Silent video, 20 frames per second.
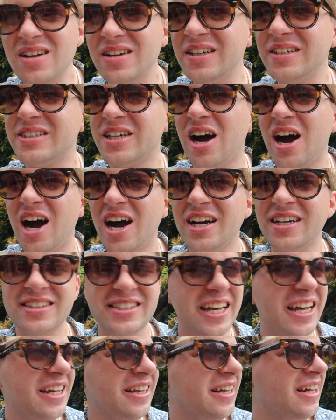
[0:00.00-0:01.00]
It's a hot
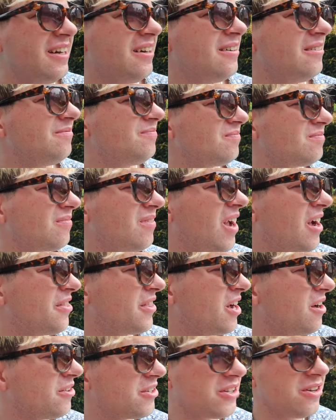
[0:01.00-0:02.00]
day now. I
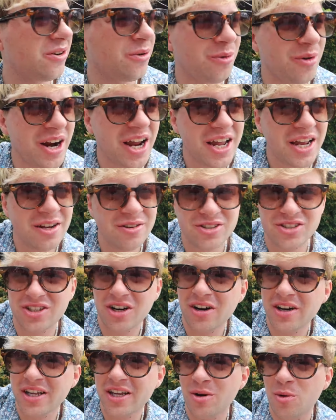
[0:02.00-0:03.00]
thought it was gonna rain. It's
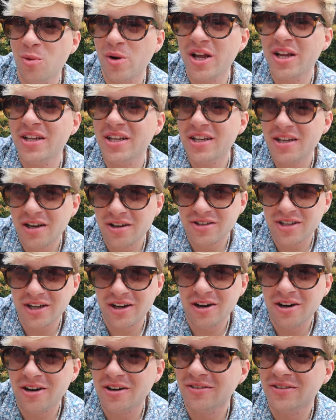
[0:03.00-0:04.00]
starting to get windy. I was
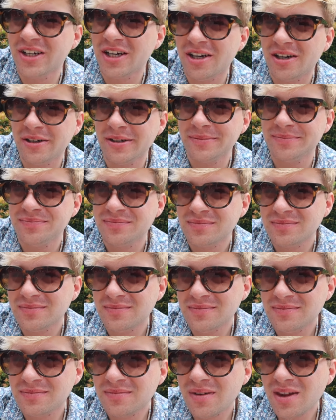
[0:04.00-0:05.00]
like, oh no,
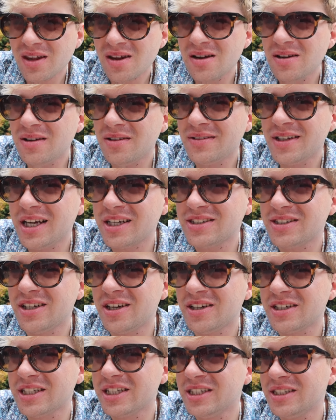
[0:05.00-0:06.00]
that's
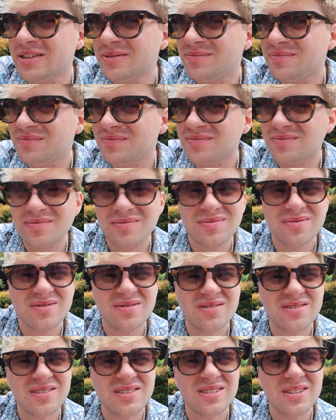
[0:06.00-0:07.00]
not good.
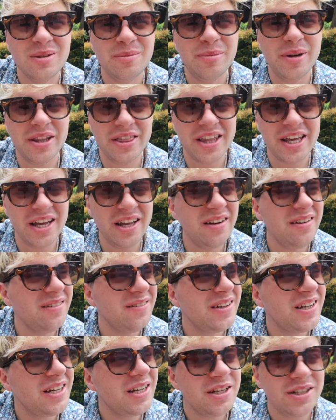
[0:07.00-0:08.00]
But then
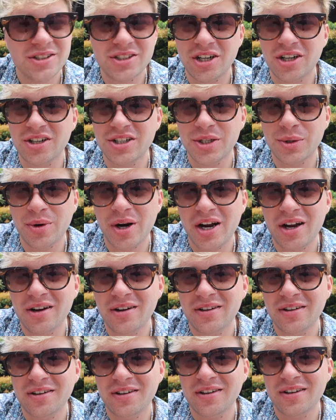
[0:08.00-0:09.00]
turns
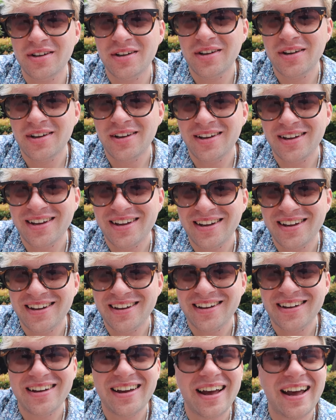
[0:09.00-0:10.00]
around
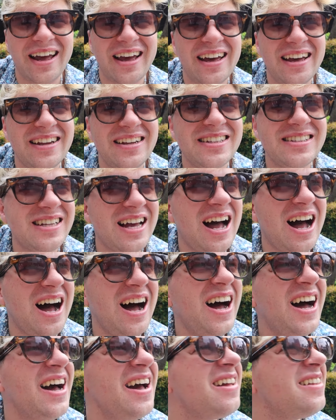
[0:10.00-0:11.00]
and it's a
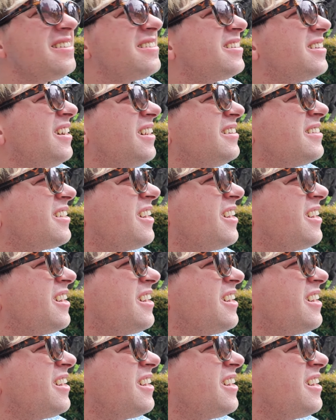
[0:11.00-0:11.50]
hot, sun's